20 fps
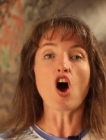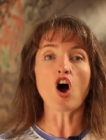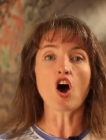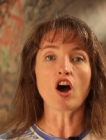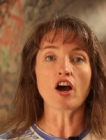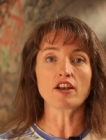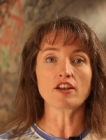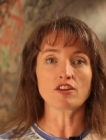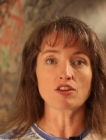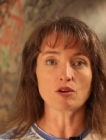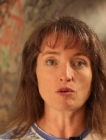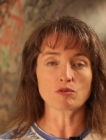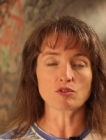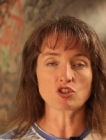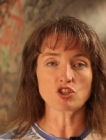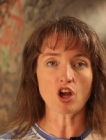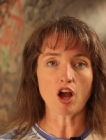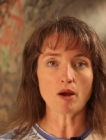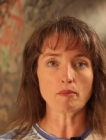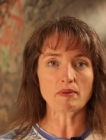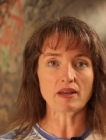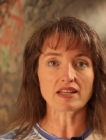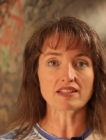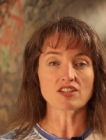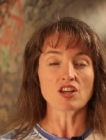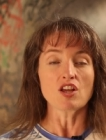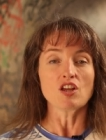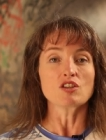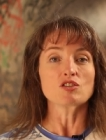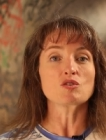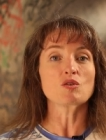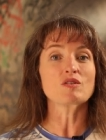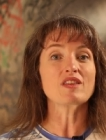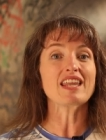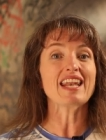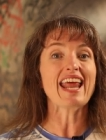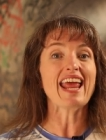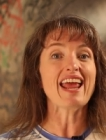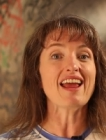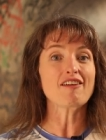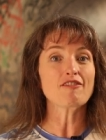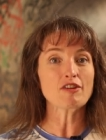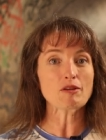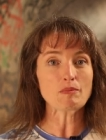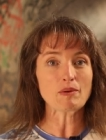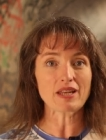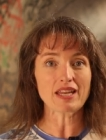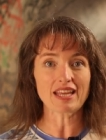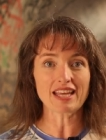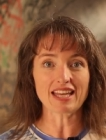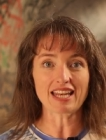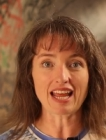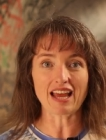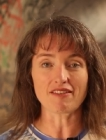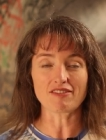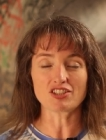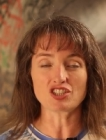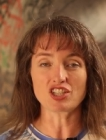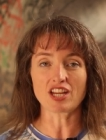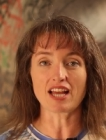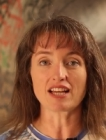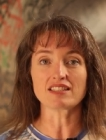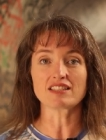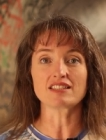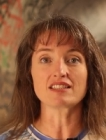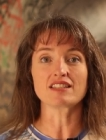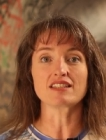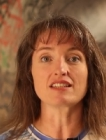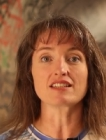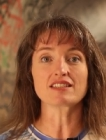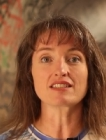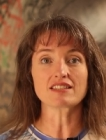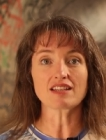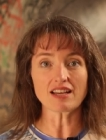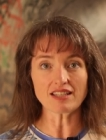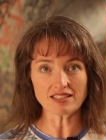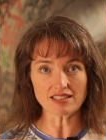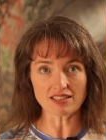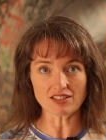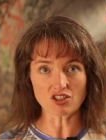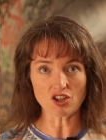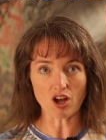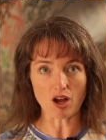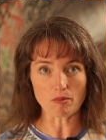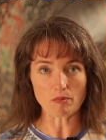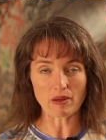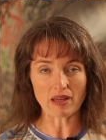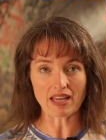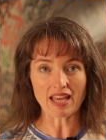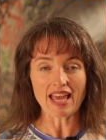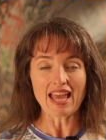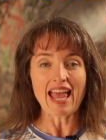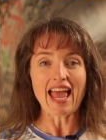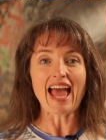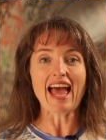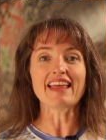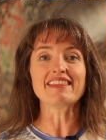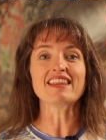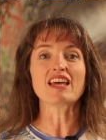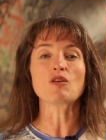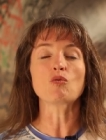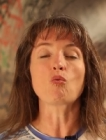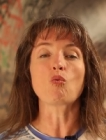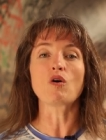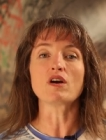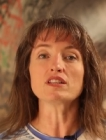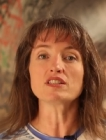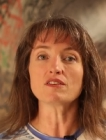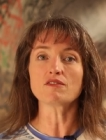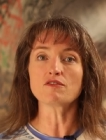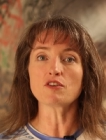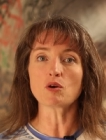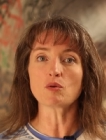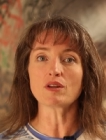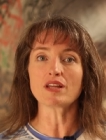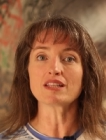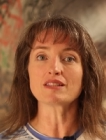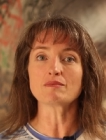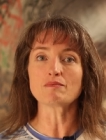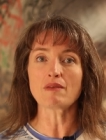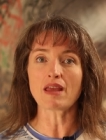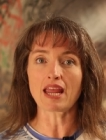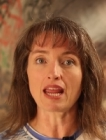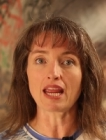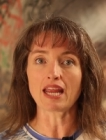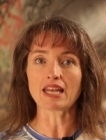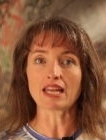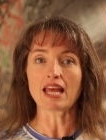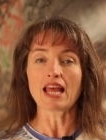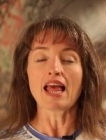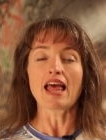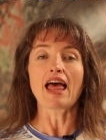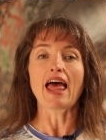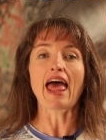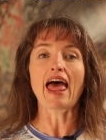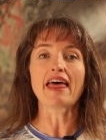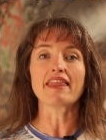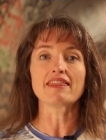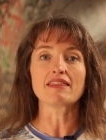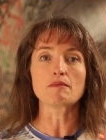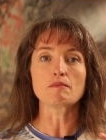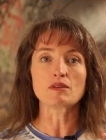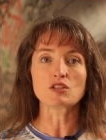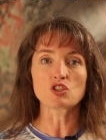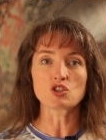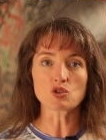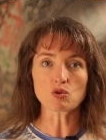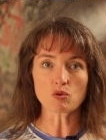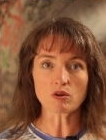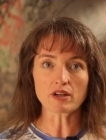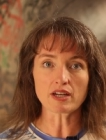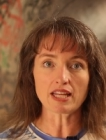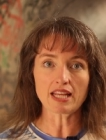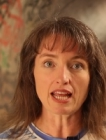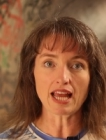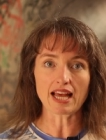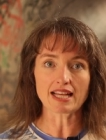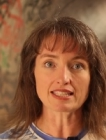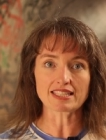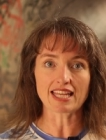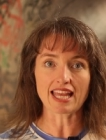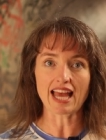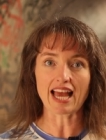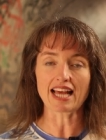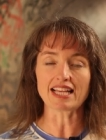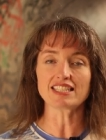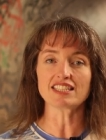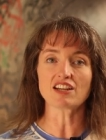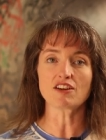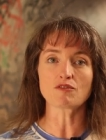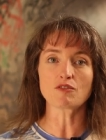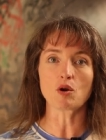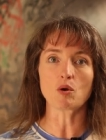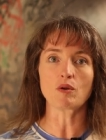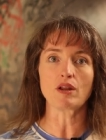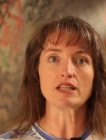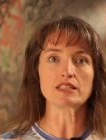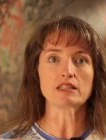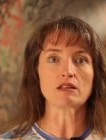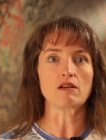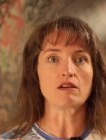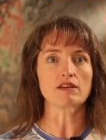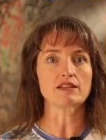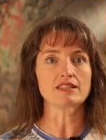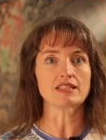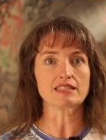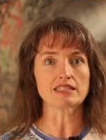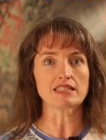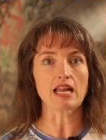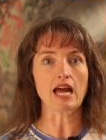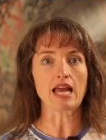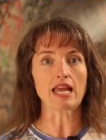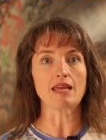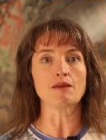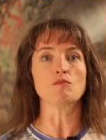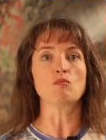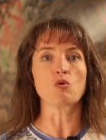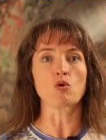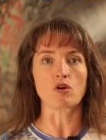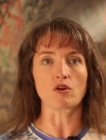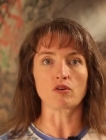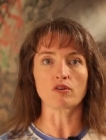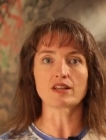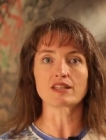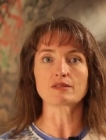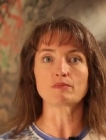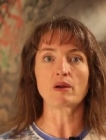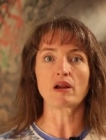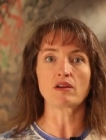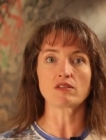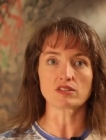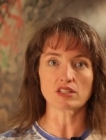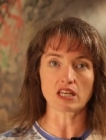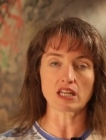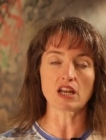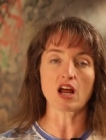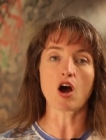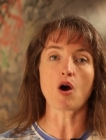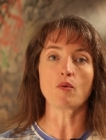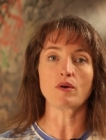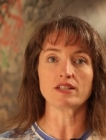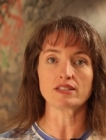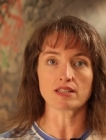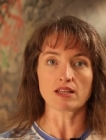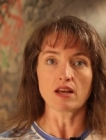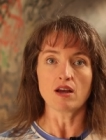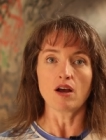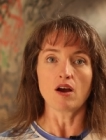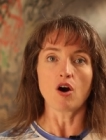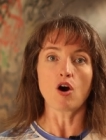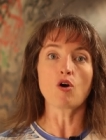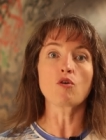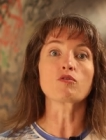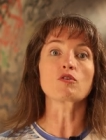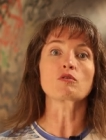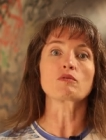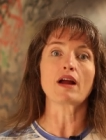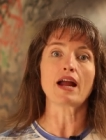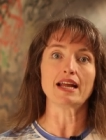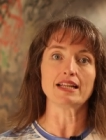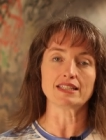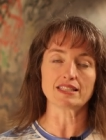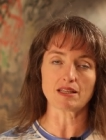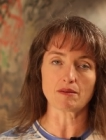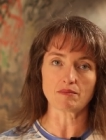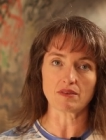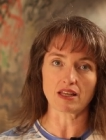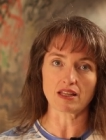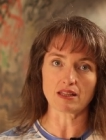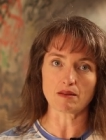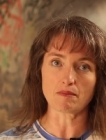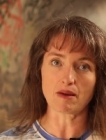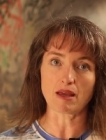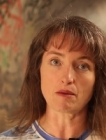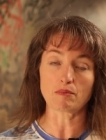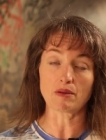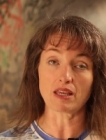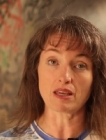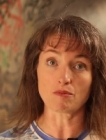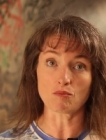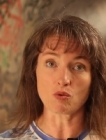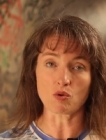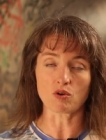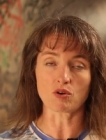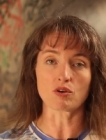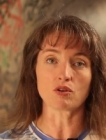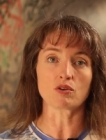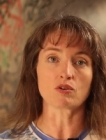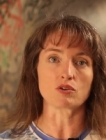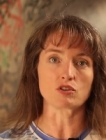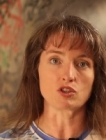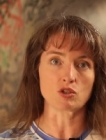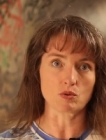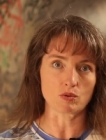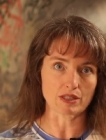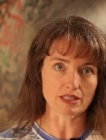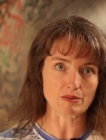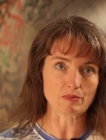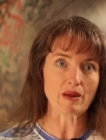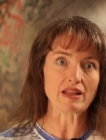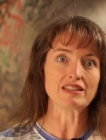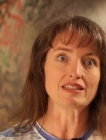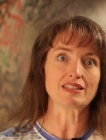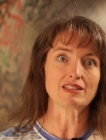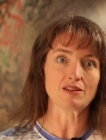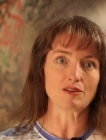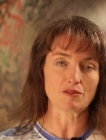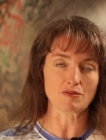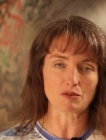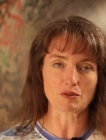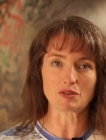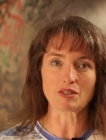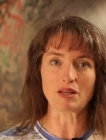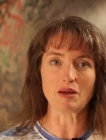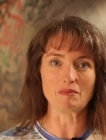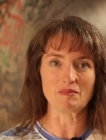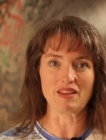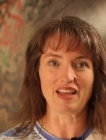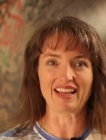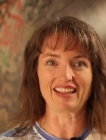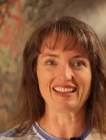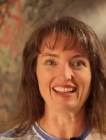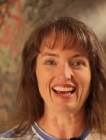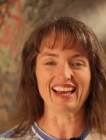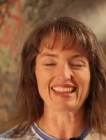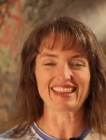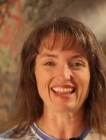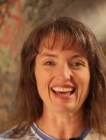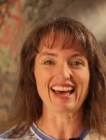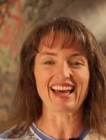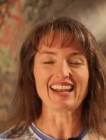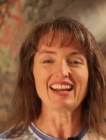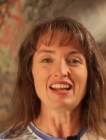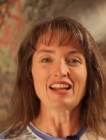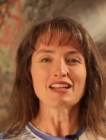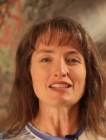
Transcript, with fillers: on those topics so that everybody can have a chance to discuss the topic. And then once a vote is made and the majority has cast their vote, as long as it's not immoral, because parents can always override something that might be immoral or too expensive or something like that,